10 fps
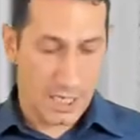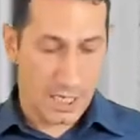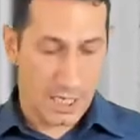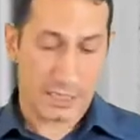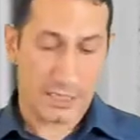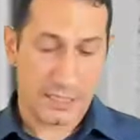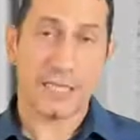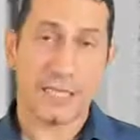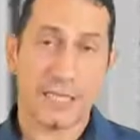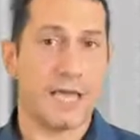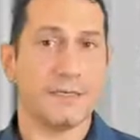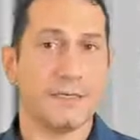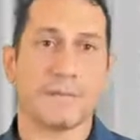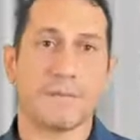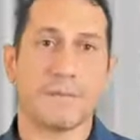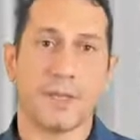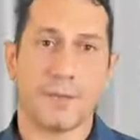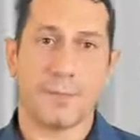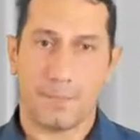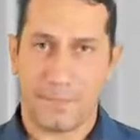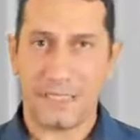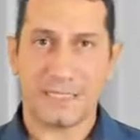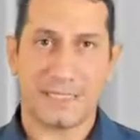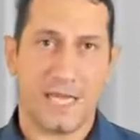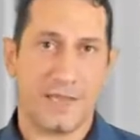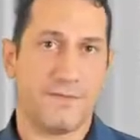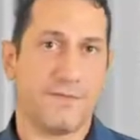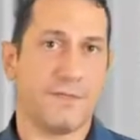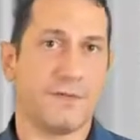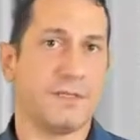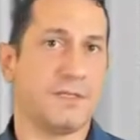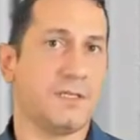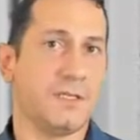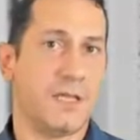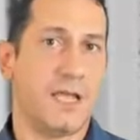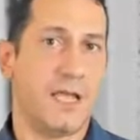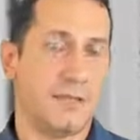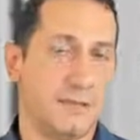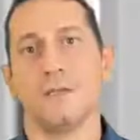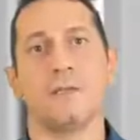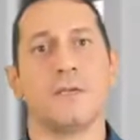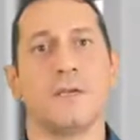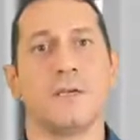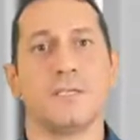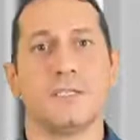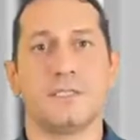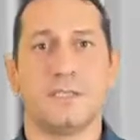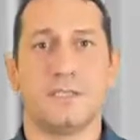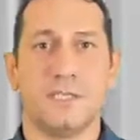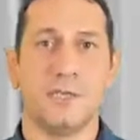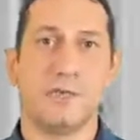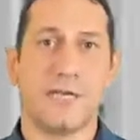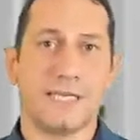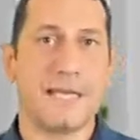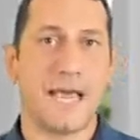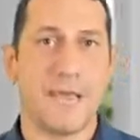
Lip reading: Till then, be safe and see you next time.